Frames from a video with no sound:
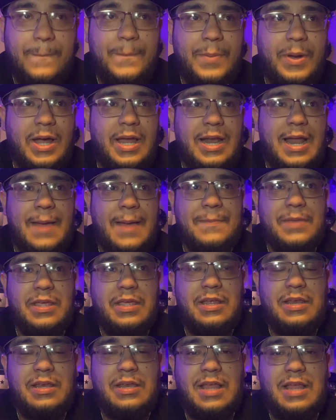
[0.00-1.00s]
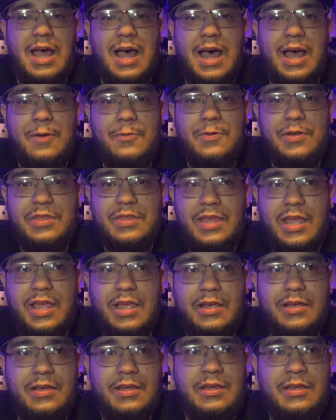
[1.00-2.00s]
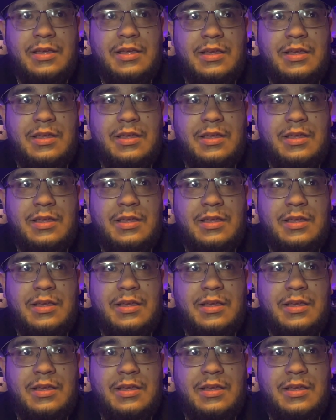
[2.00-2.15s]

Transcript: But, I mean, I would think